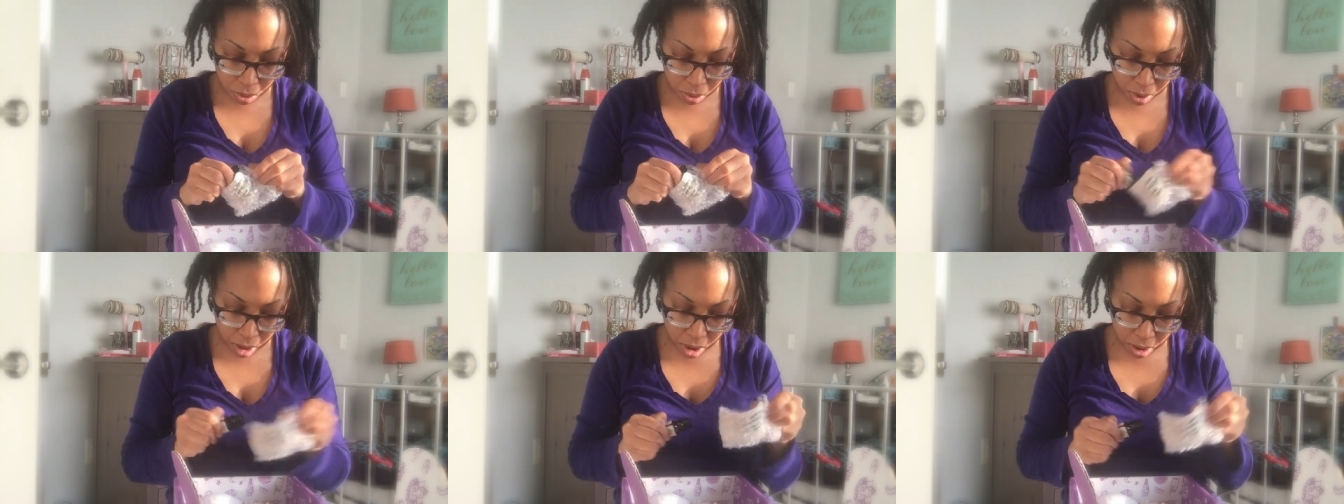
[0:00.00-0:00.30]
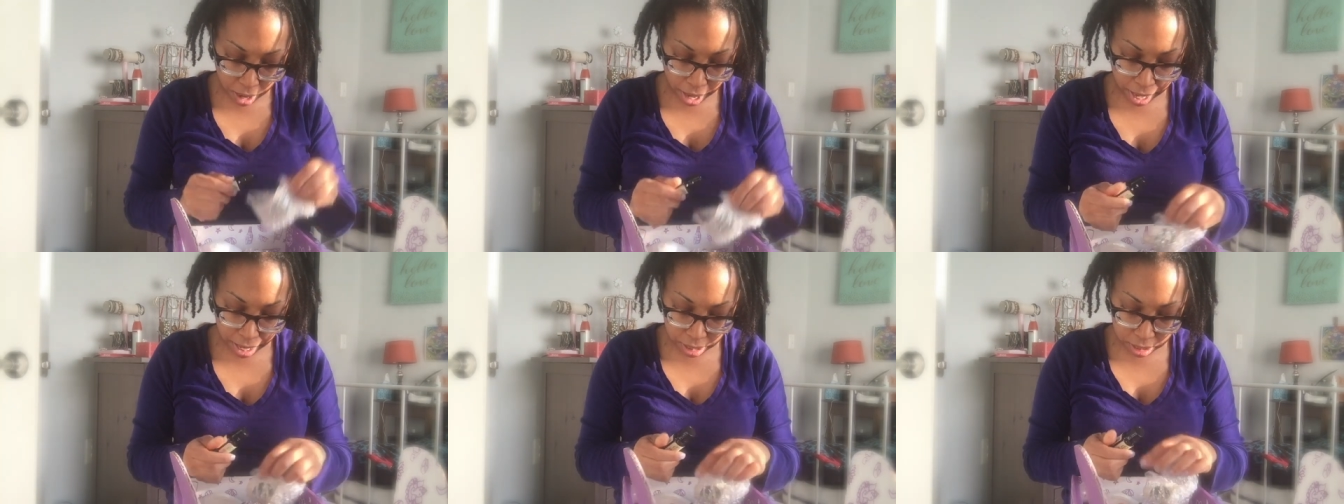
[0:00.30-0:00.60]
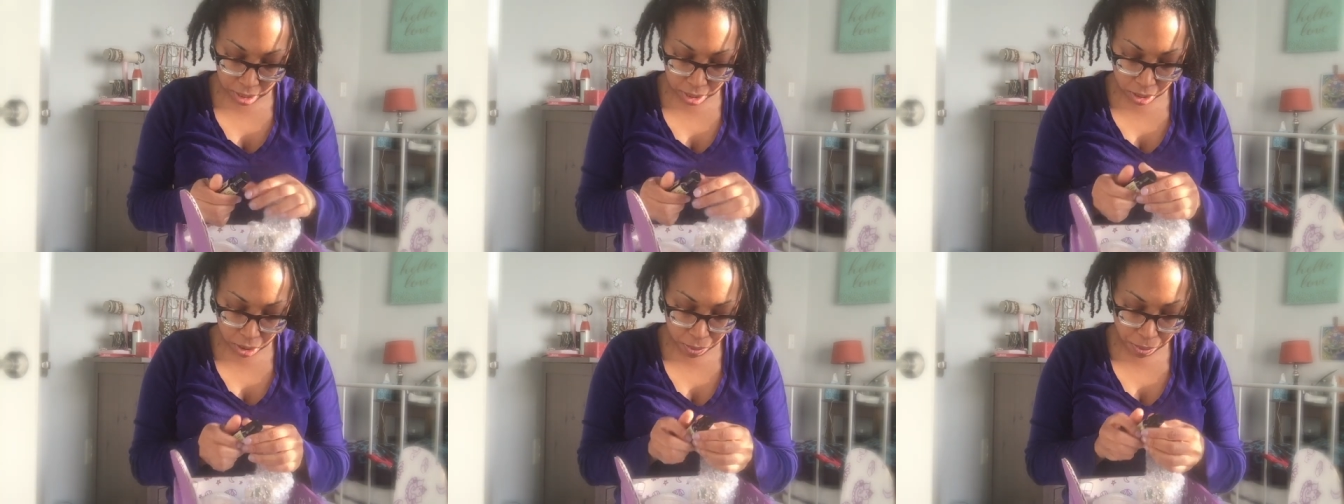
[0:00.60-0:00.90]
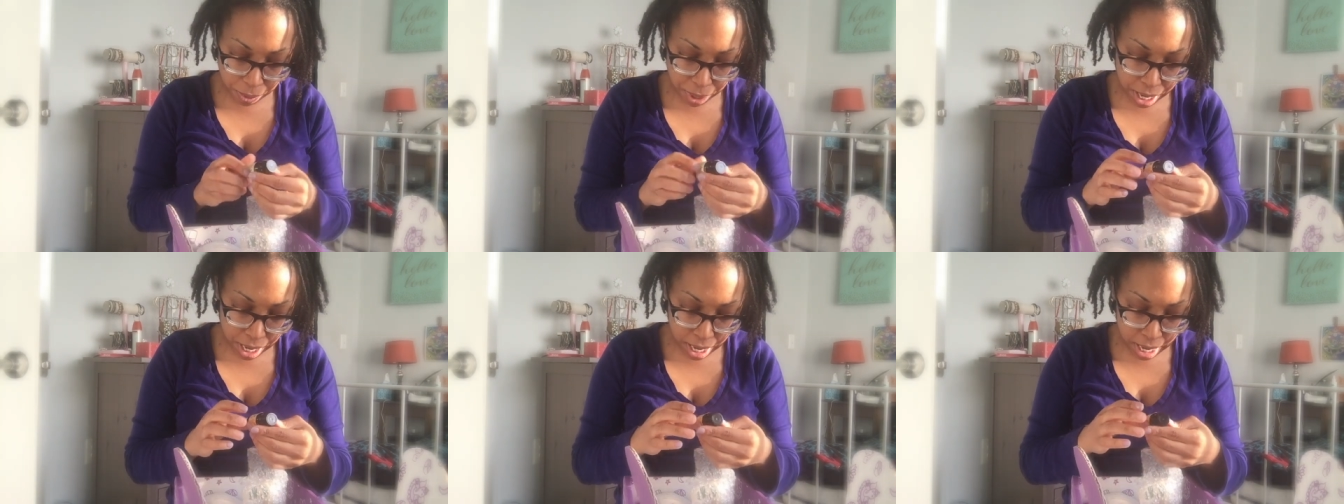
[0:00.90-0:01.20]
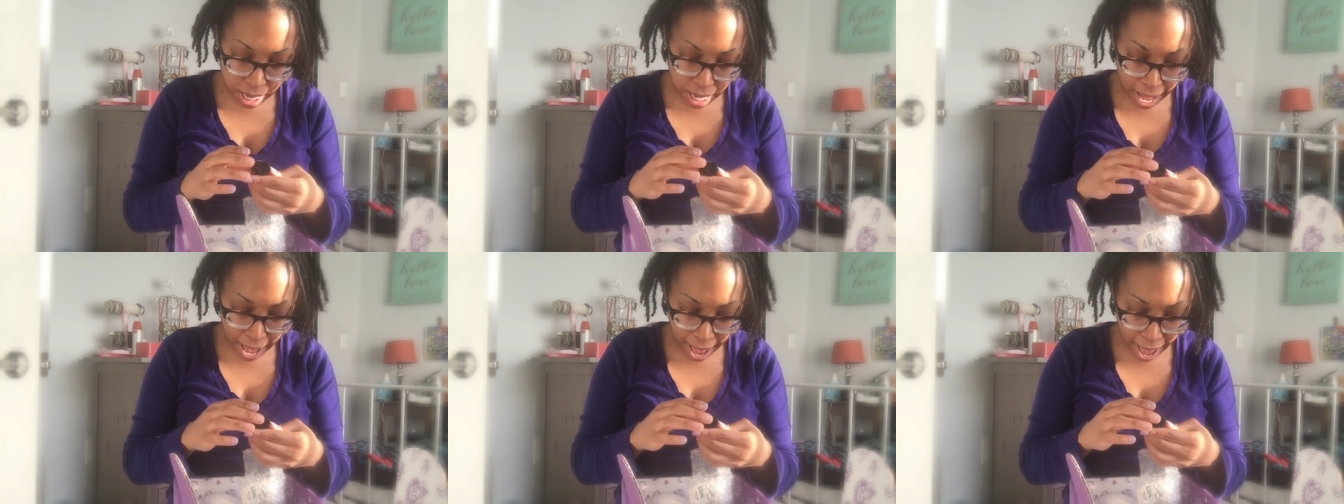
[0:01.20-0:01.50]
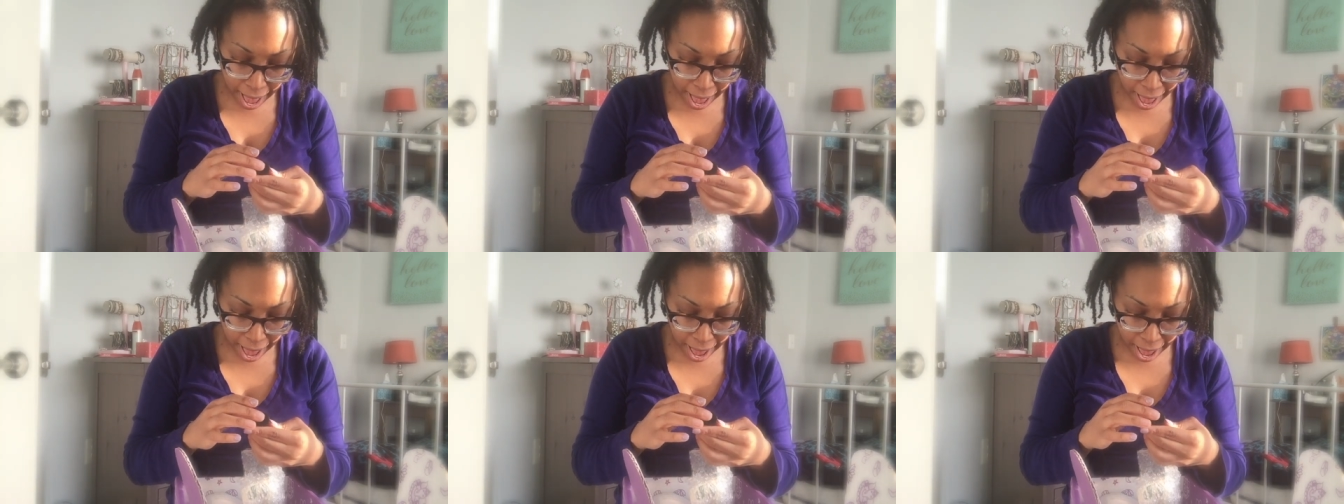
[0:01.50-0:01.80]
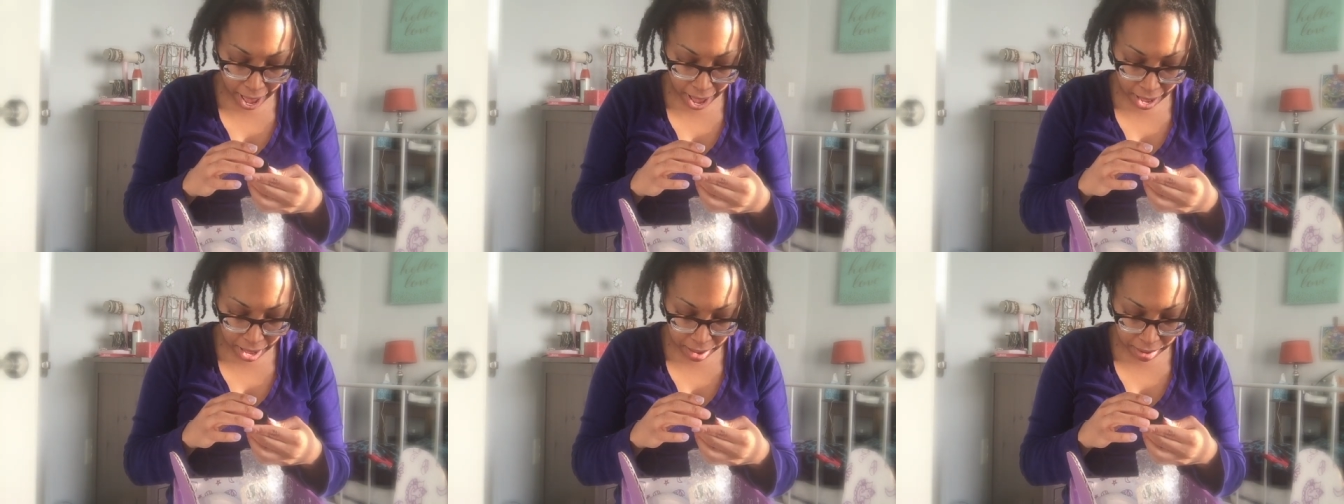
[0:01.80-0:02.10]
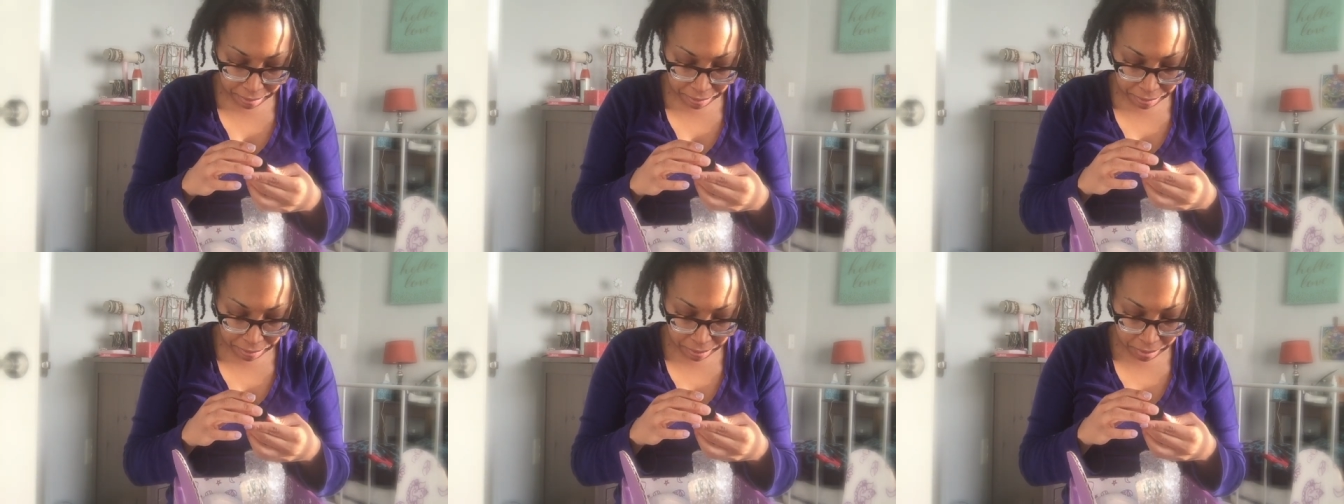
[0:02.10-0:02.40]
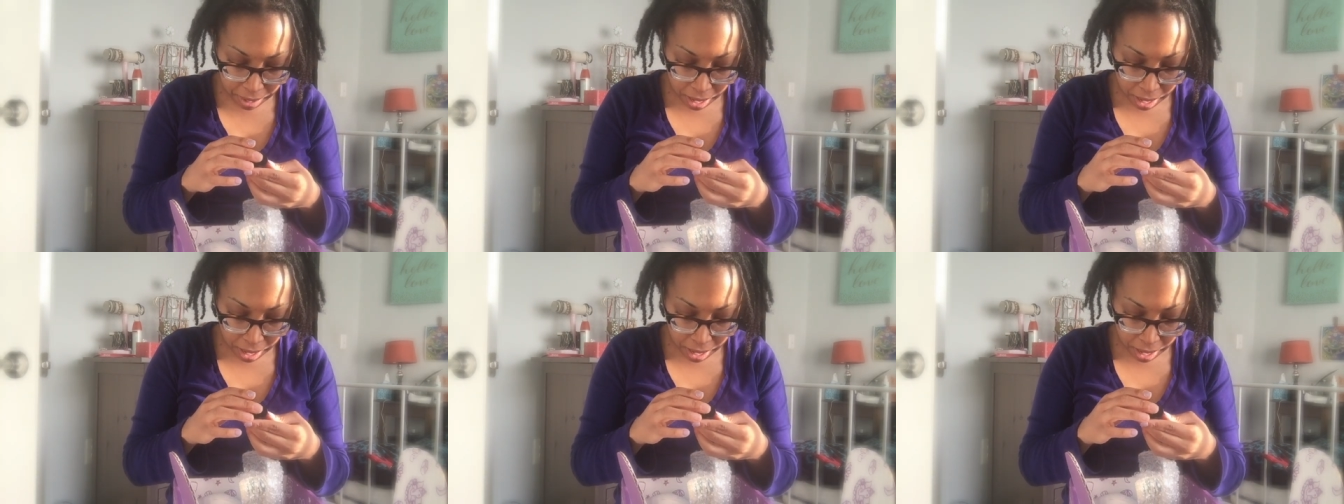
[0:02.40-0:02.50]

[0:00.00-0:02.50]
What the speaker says: Okay, so we have